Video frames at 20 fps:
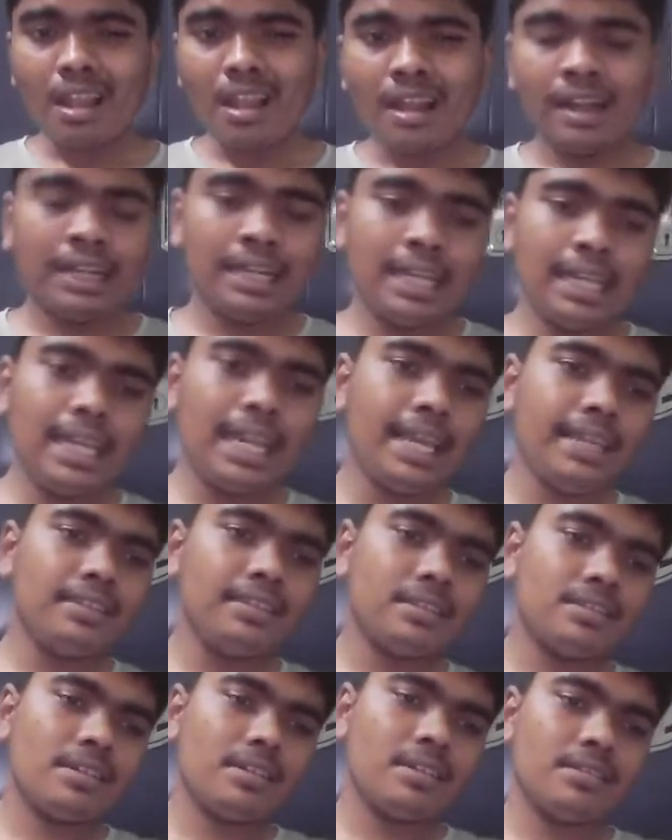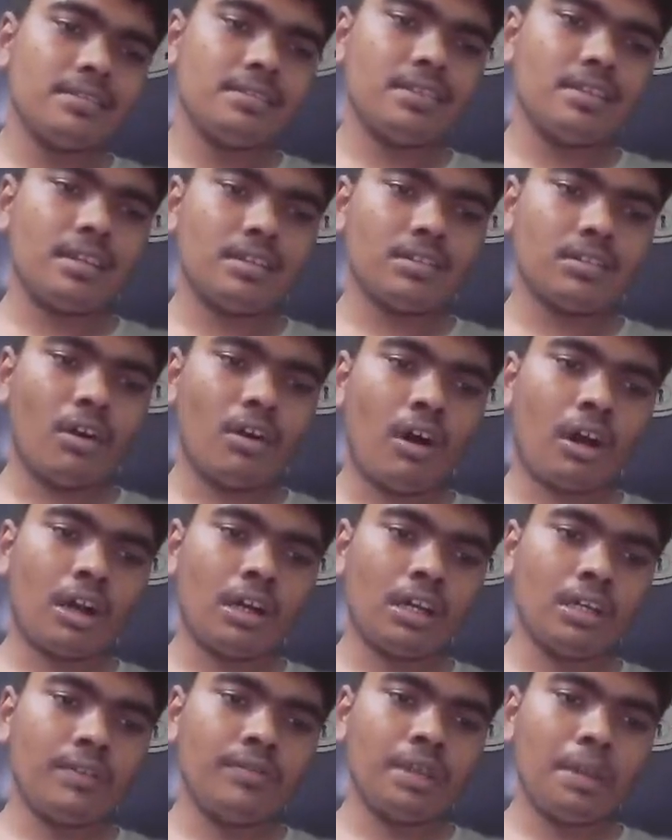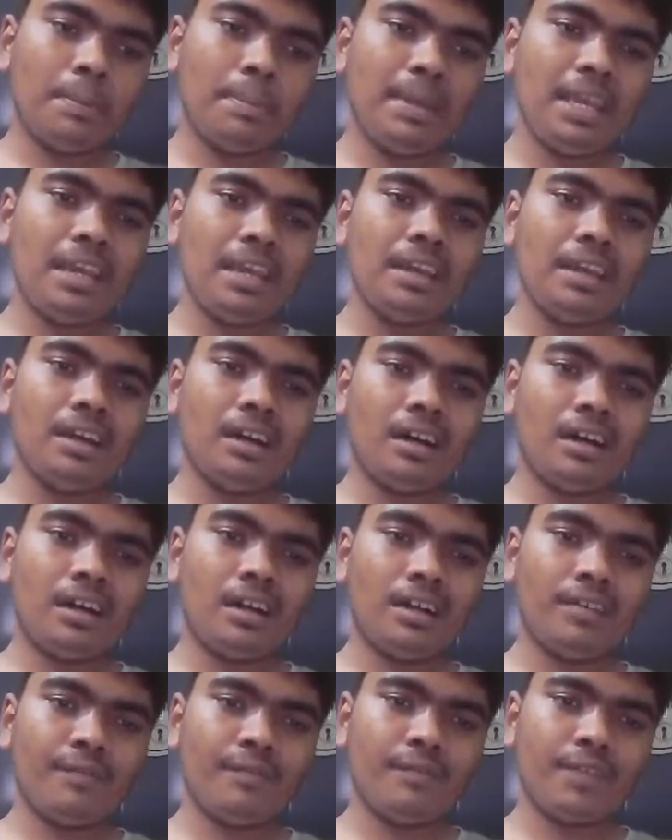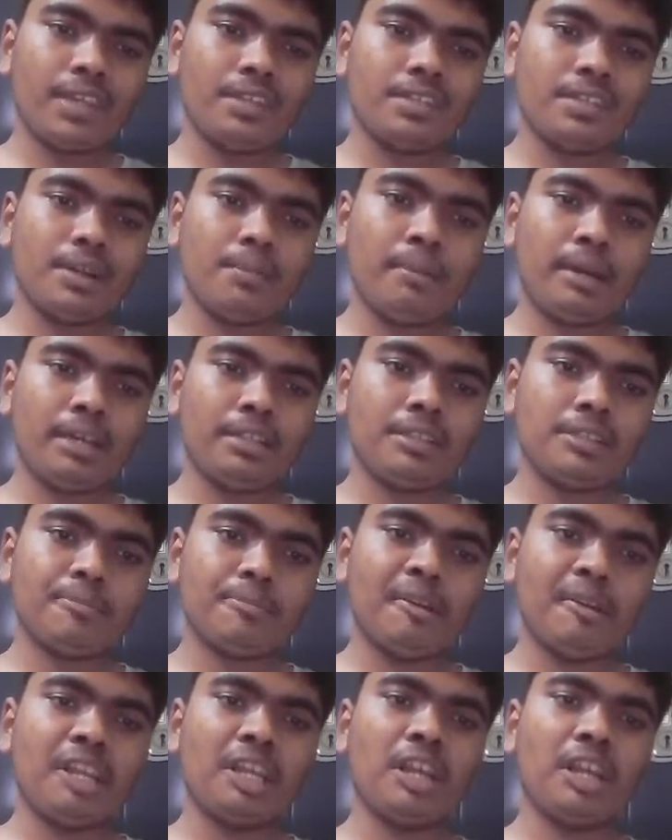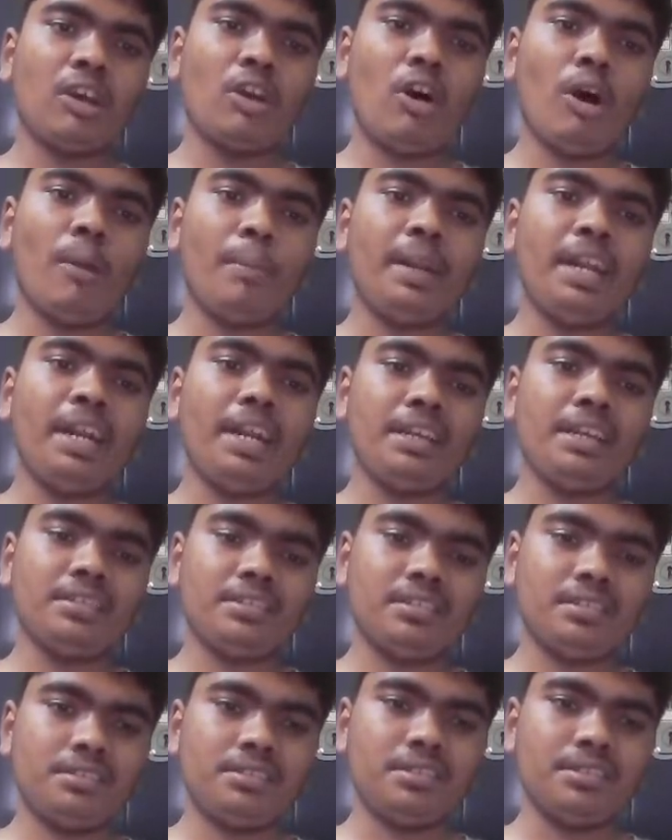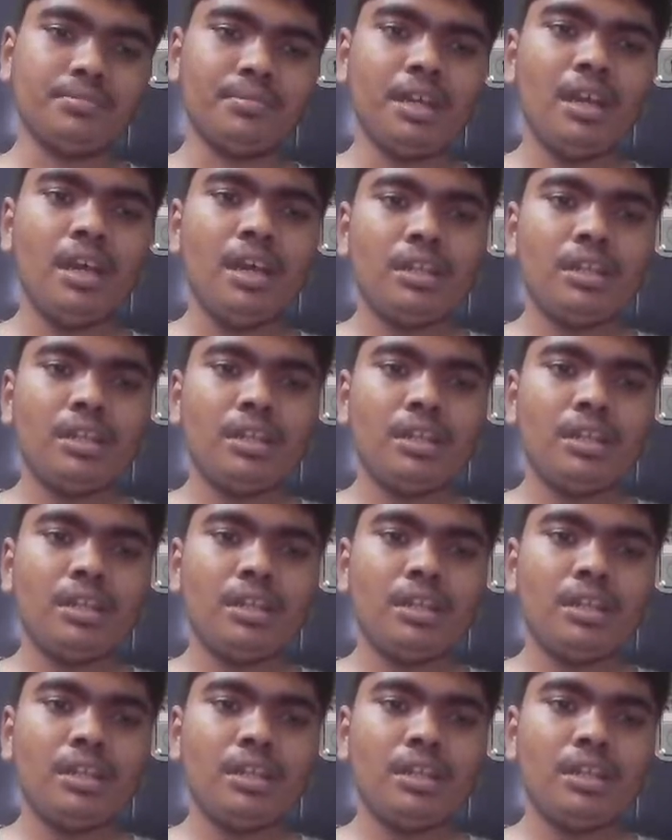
delay in the sense this order will be fixed by this particular operating system.